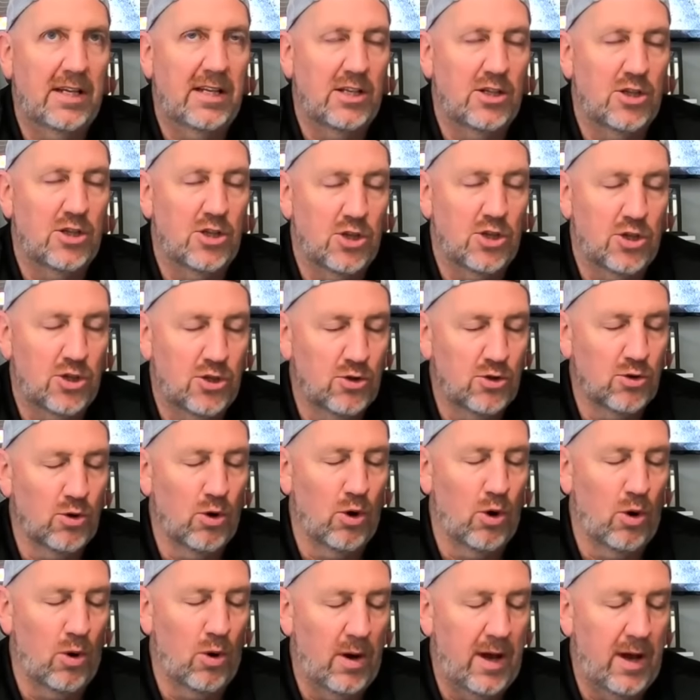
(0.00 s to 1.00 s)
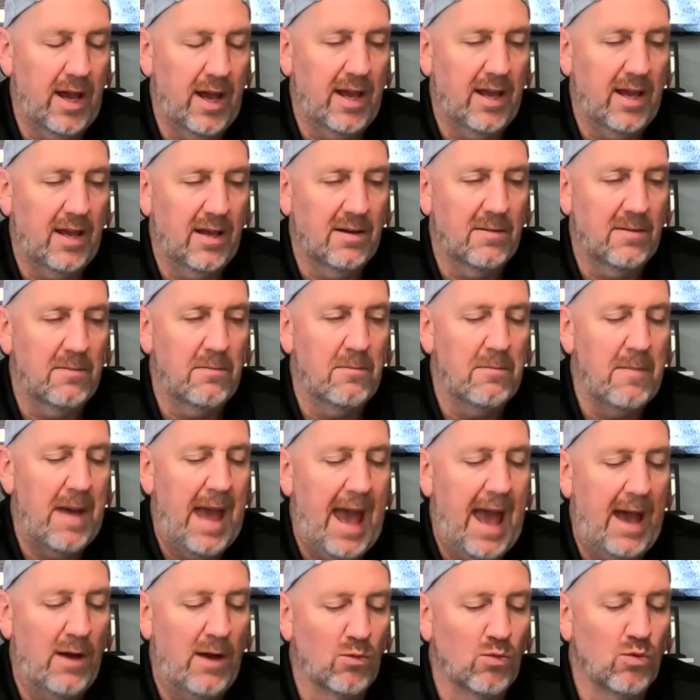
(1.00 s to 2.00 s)
destroy
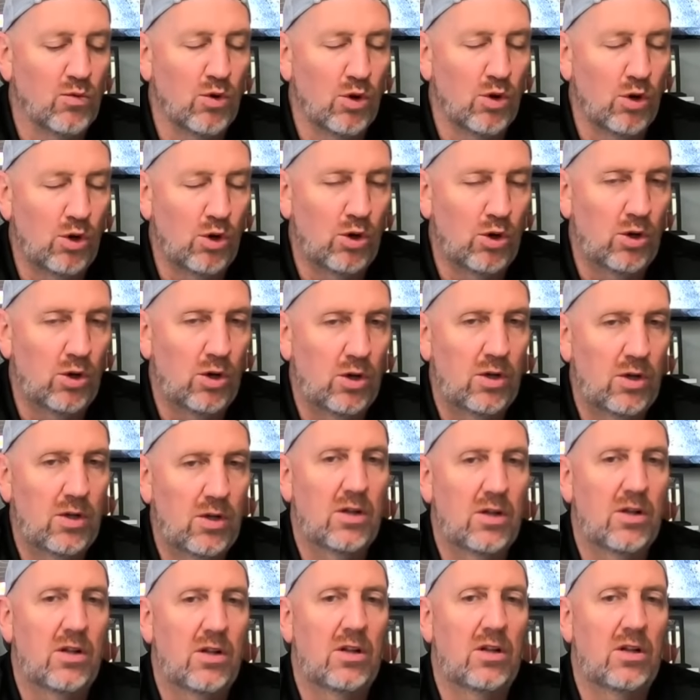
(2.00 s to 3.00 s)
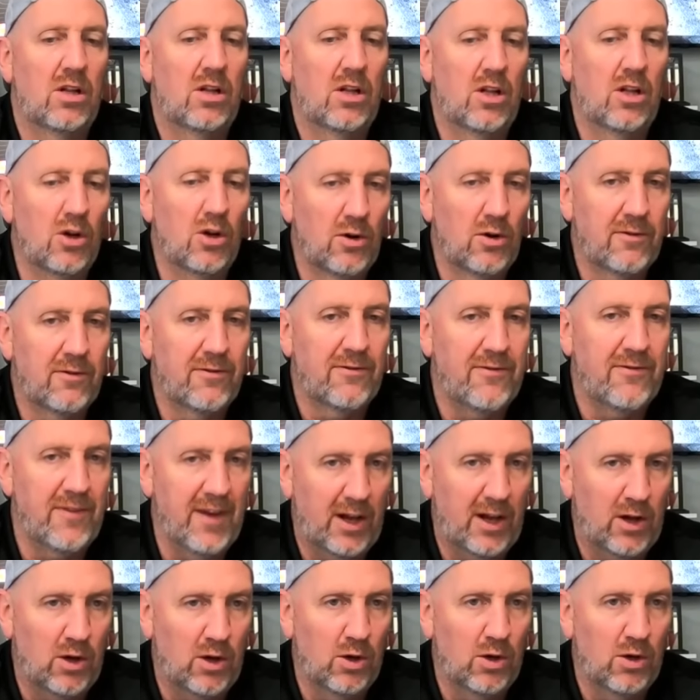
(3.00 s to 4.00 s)
Matt Rhule, Luke
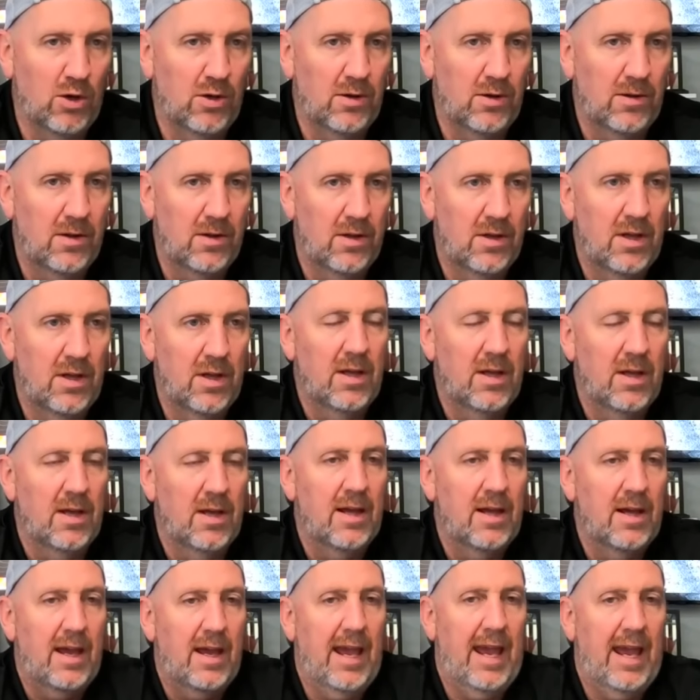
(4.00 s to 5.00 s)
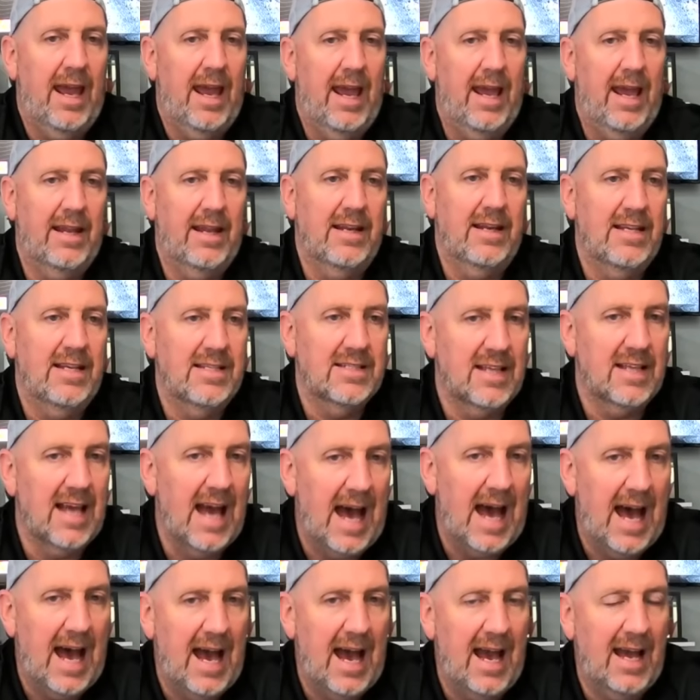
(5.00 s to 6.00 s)
Fickle, and these
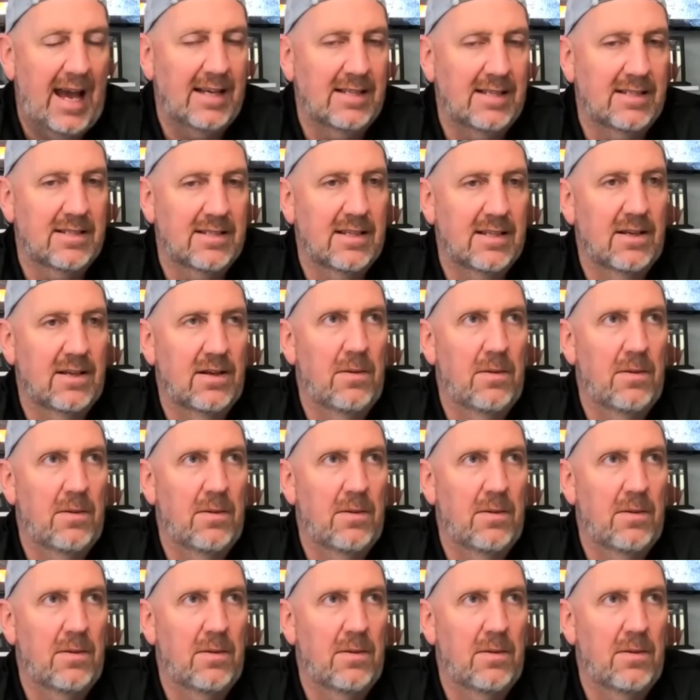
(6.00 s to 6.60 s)
guys,